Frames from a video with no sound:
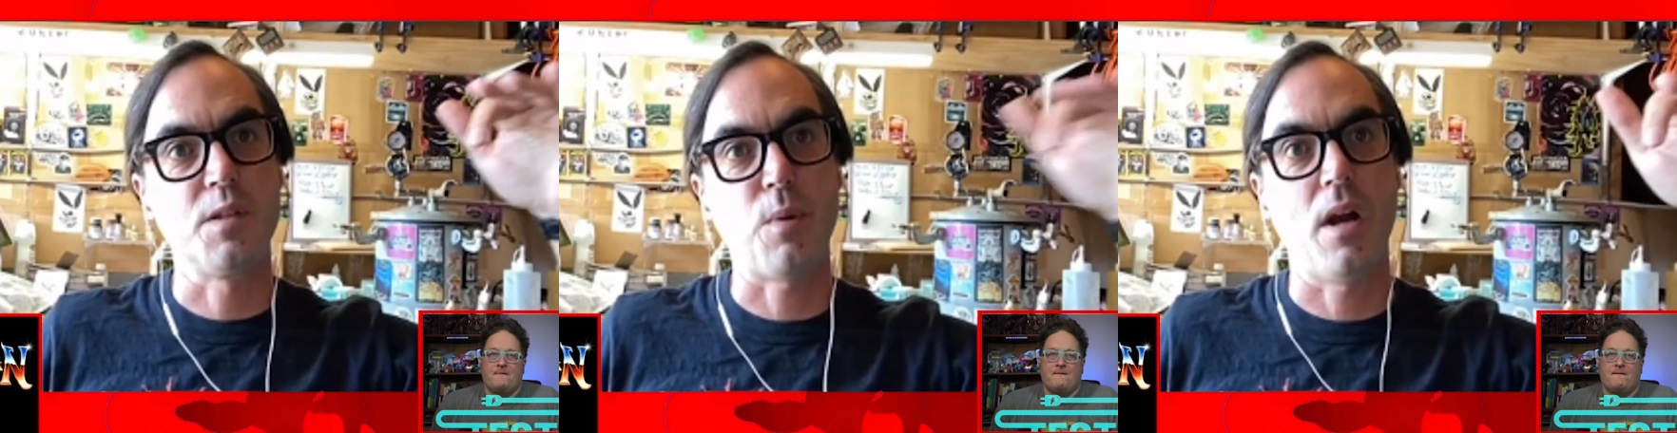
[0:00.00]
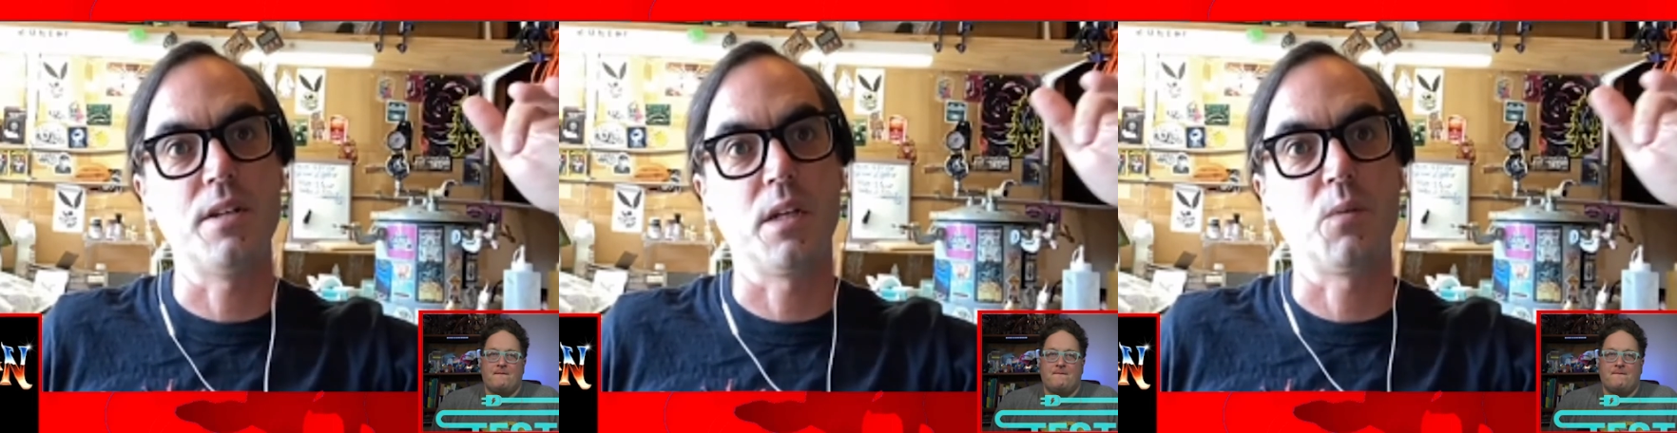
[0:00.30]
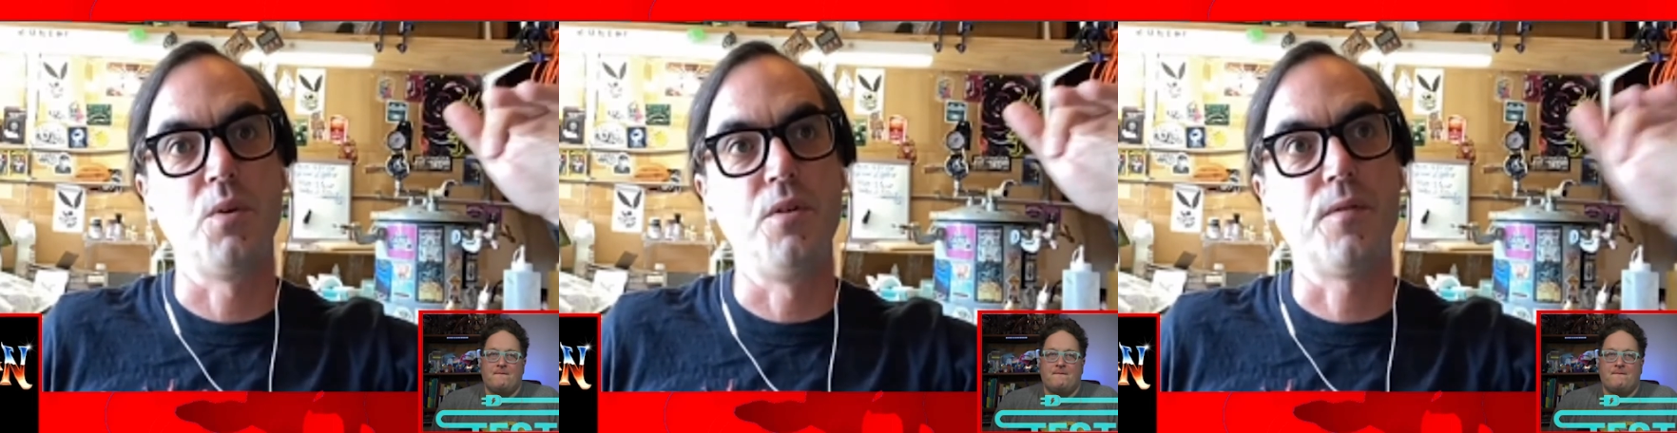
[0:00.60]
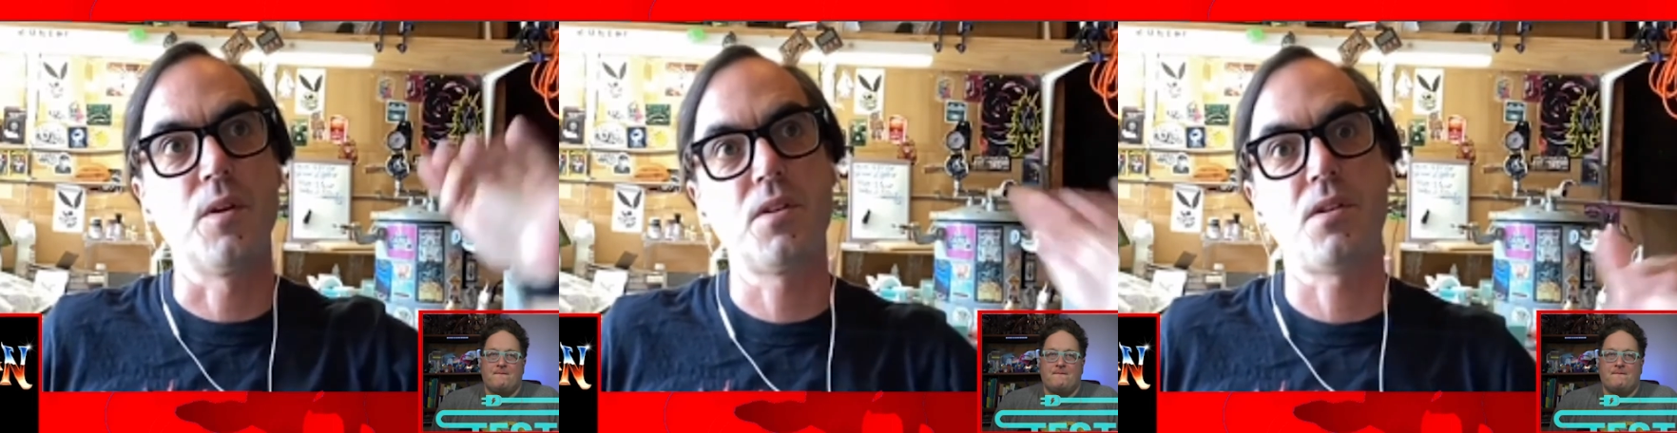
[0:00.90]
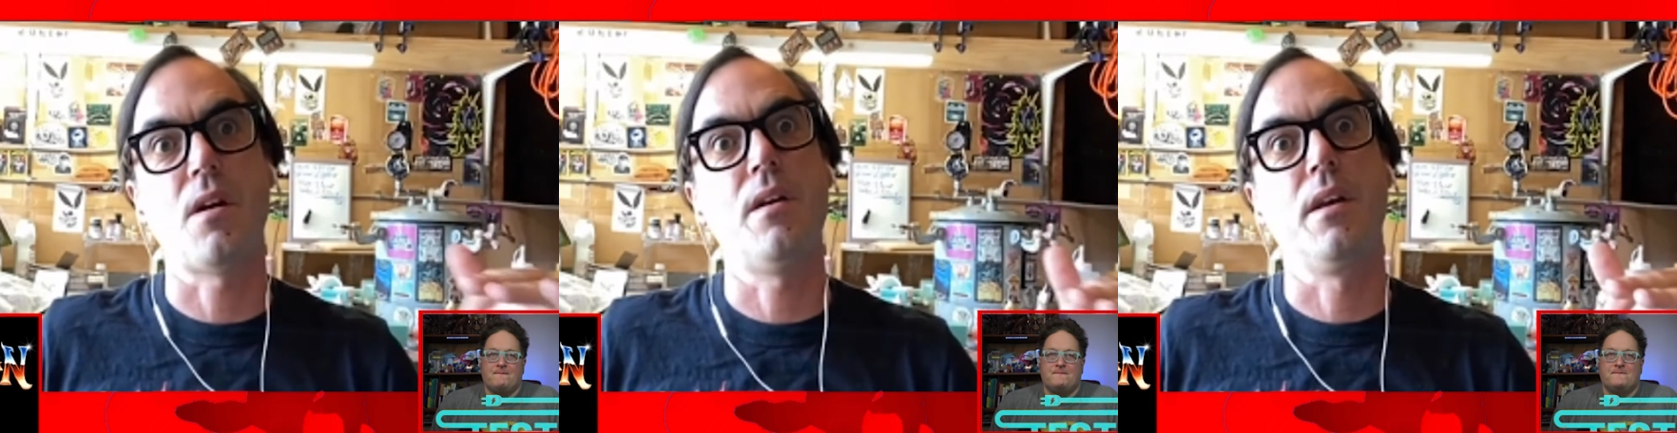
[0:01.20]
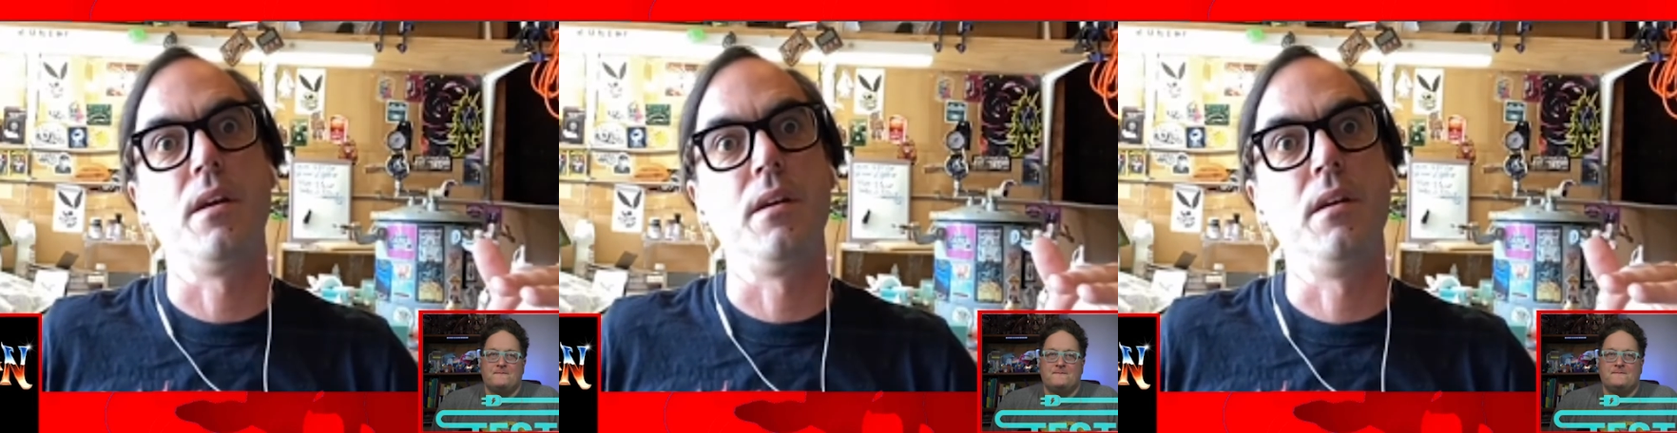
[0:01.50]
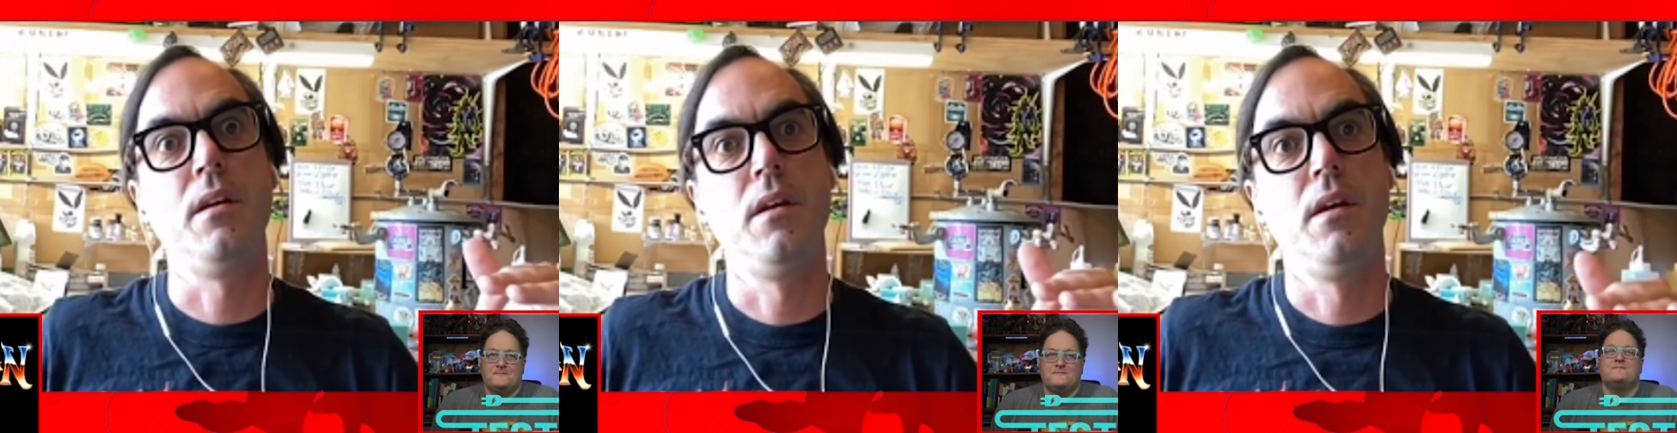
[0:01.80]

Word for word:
Speaker 1: project when you first started, yeah.